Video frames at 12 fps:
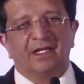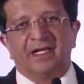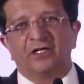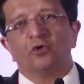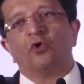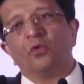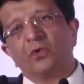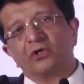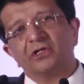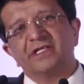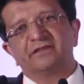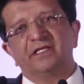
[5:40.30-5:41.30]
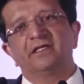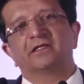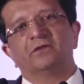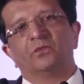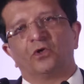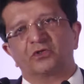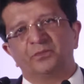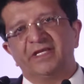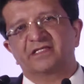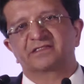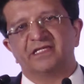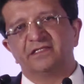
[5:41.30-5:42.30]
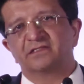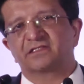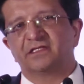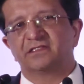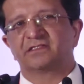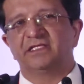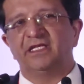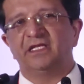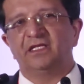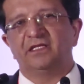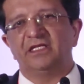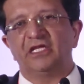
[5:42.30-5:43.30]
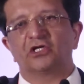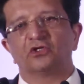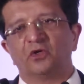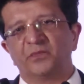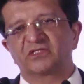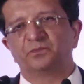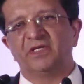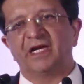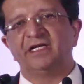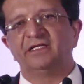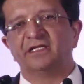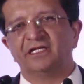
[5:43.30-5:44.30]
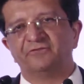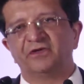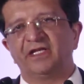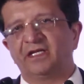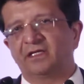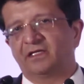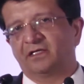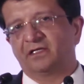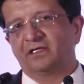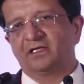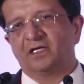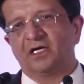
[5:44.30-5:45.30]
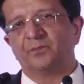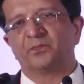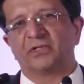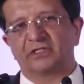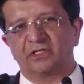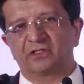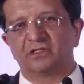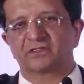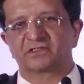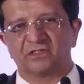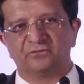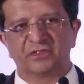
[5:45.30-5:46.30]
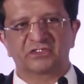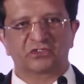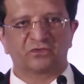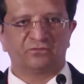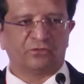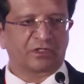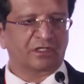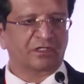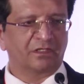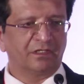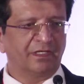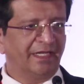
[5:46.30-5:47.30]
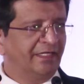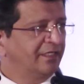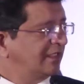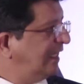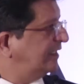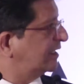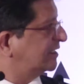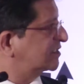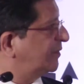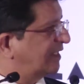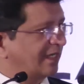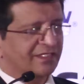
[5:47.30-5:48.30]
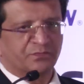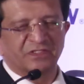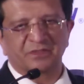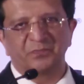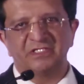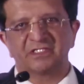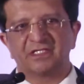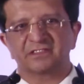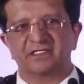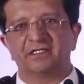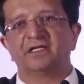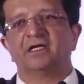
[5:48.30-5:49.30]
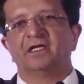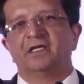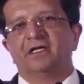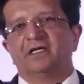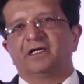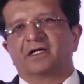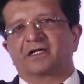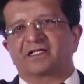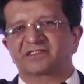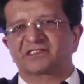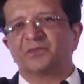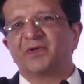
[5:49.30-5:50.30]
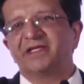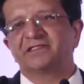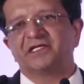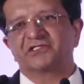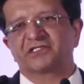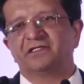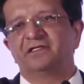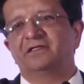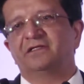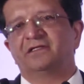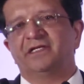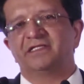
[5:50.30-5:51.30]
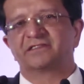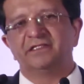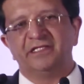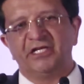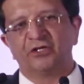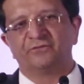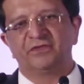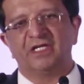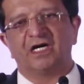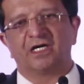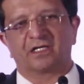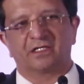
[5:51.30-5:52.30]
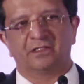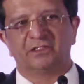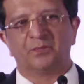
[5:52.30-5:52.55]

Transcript: And overall, I think what makes sense is the economics behind delivering a particular service for an end customer. And as Mr. Bijanath said, customization is the need of the hour.